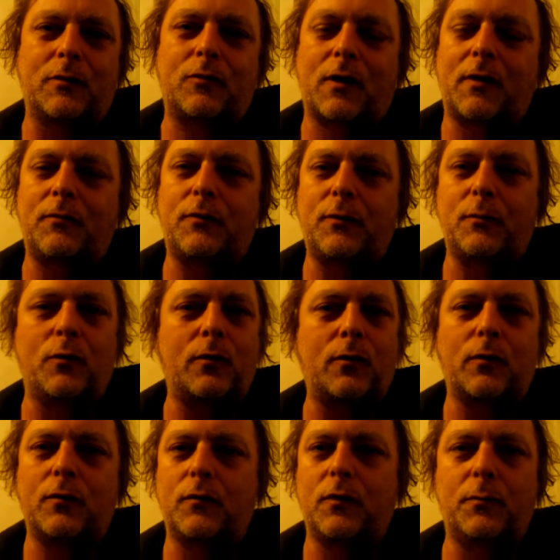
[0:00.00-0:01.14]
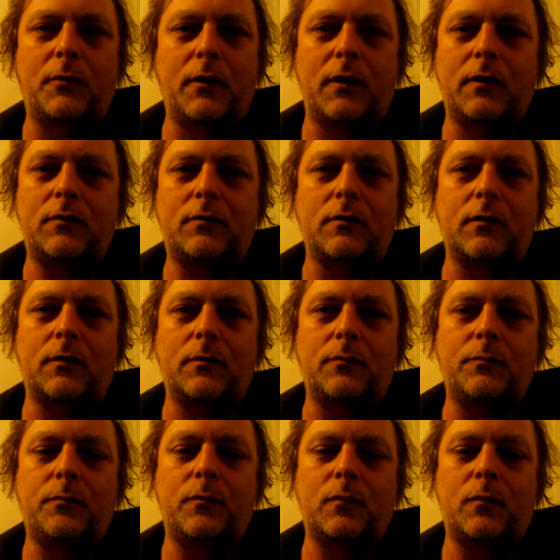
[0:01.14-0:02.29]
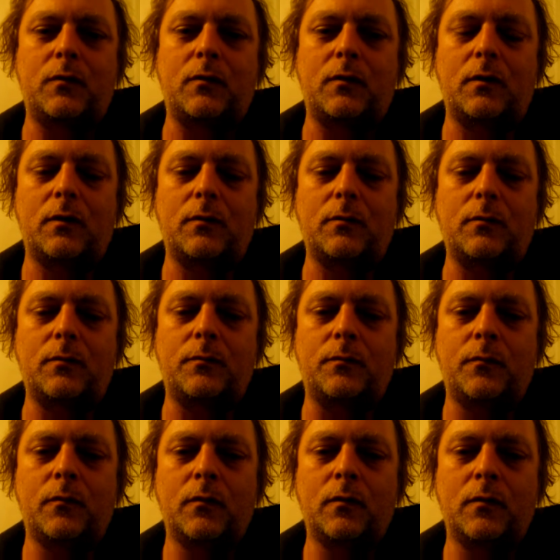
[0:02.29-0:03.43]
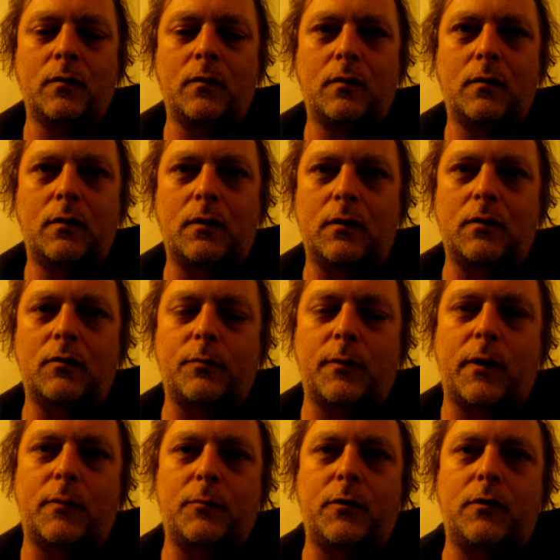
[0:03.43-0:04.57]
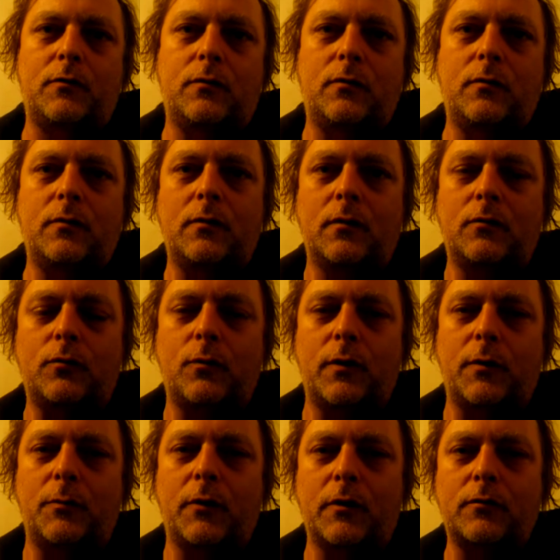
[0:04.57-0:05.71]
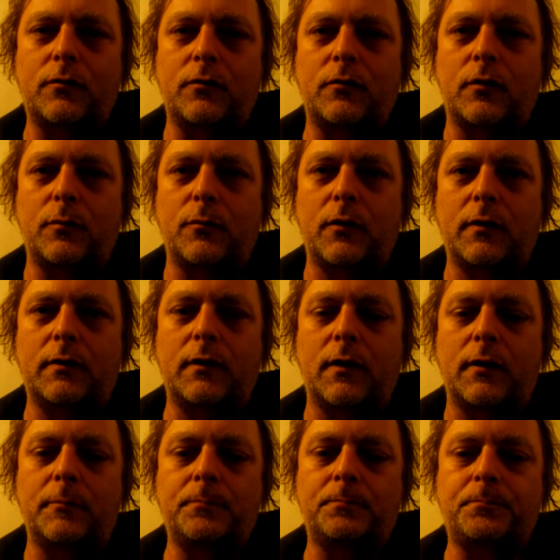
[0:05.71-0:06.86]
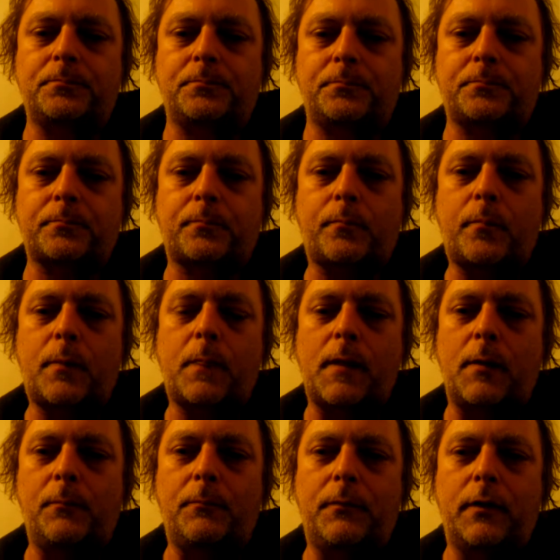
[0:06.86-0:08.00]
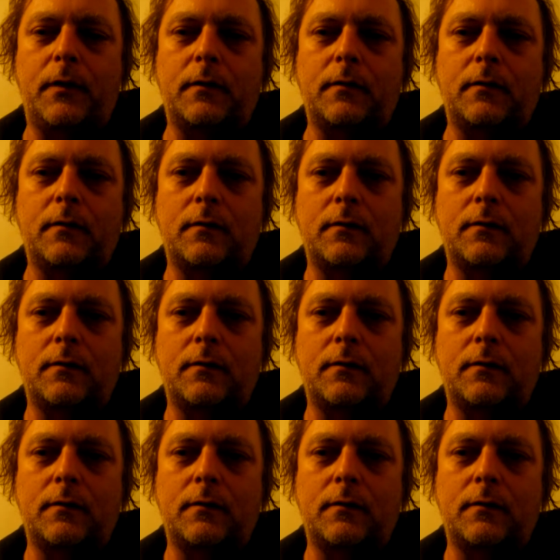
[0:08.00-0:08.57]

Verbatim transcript: they drive him all over the place so you know he can spot me you know 20 bucks or something like that but